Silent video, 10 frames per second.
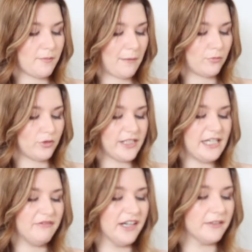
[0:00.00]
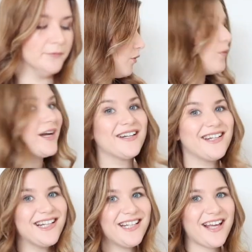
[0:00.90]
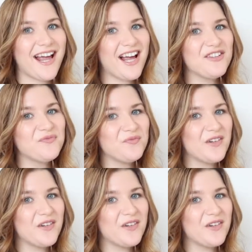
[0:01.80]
pampery evening. We are nearly there.